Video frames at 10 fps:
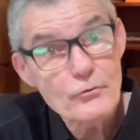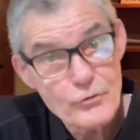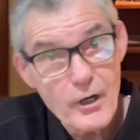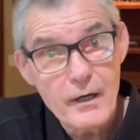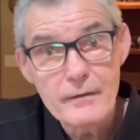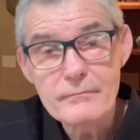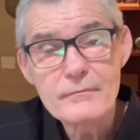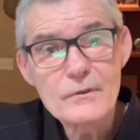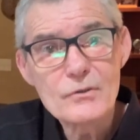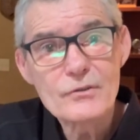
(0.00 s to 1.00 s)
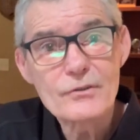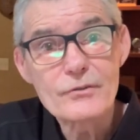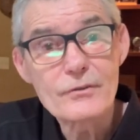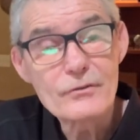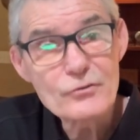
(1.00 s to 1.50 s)
John
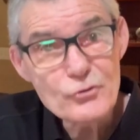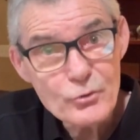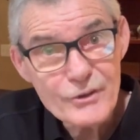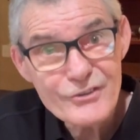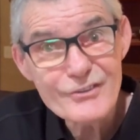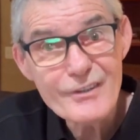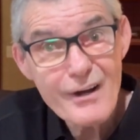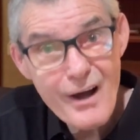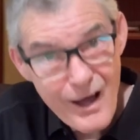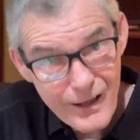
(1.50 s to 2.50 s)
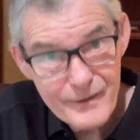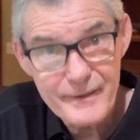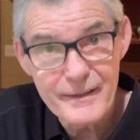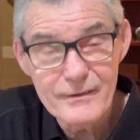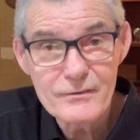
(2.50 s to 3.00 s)
uses Jewish
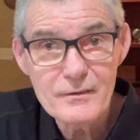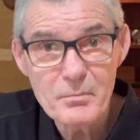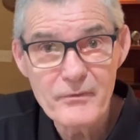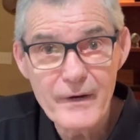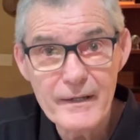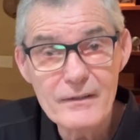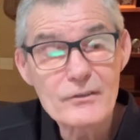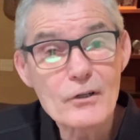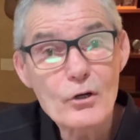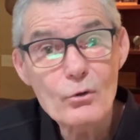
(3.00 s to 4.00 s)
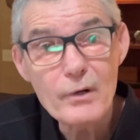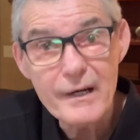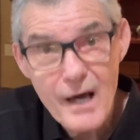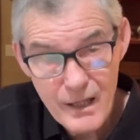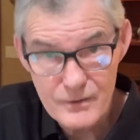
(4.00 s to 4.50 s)
holidays to provide us a
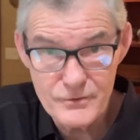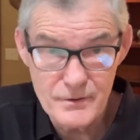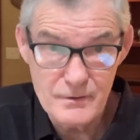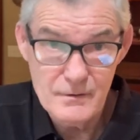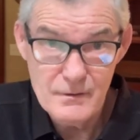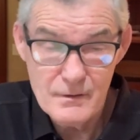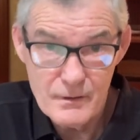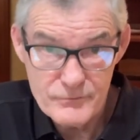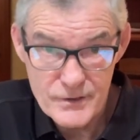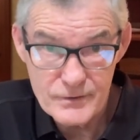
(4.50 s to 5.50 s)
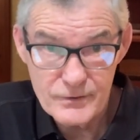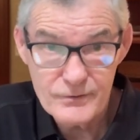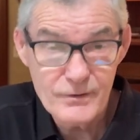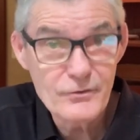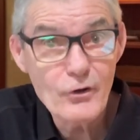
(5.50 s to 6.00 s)
chronology of
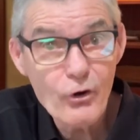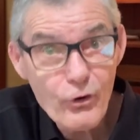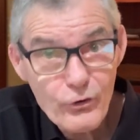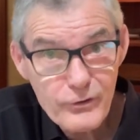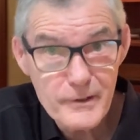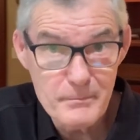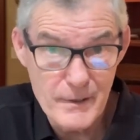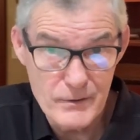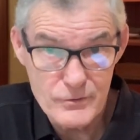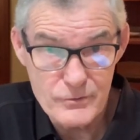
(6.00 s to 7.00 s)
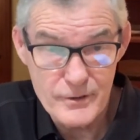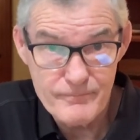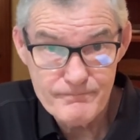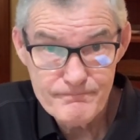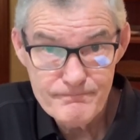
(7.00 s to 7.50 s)
Jesus' earthly ministry,
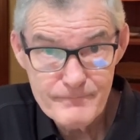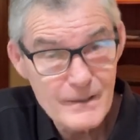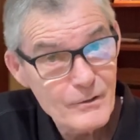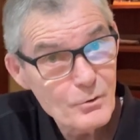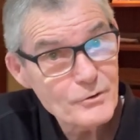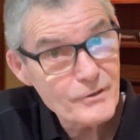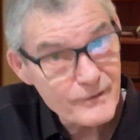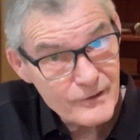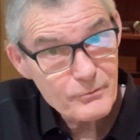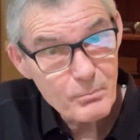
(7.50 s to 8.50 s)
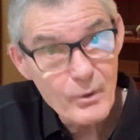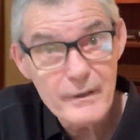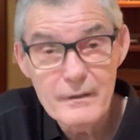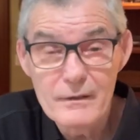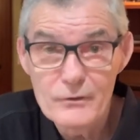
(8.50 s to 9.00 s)
which at this
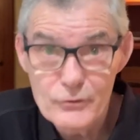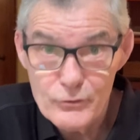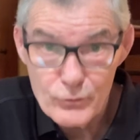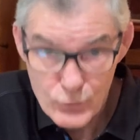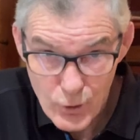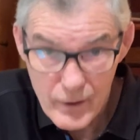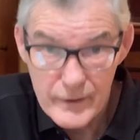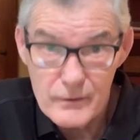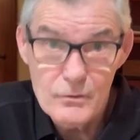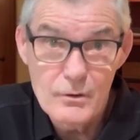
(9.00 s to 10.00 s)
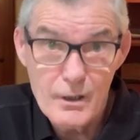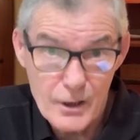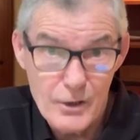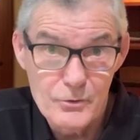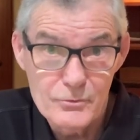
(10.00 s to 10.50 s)
point is drawing to a
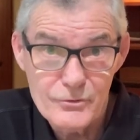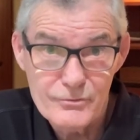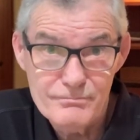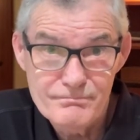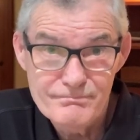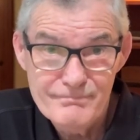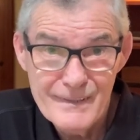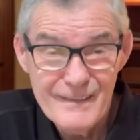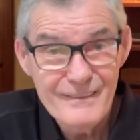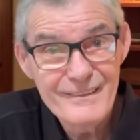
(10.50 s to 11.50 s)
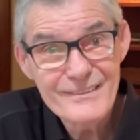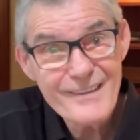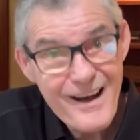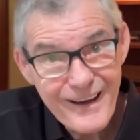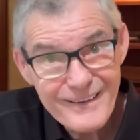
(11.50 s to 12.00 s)
close this
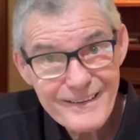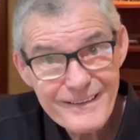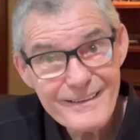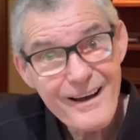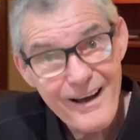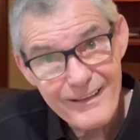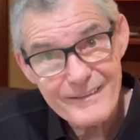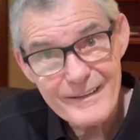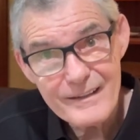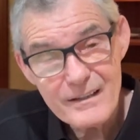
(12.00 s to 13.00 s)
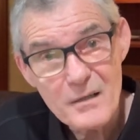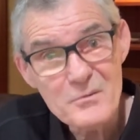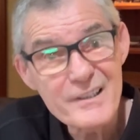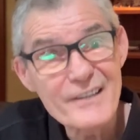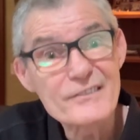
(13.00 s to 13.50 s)
Hanukkah holiday
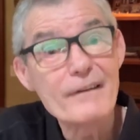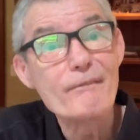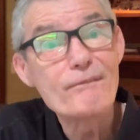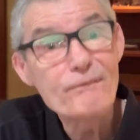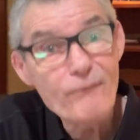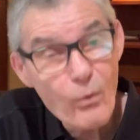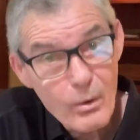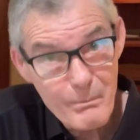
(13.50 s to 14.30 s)
comes less than four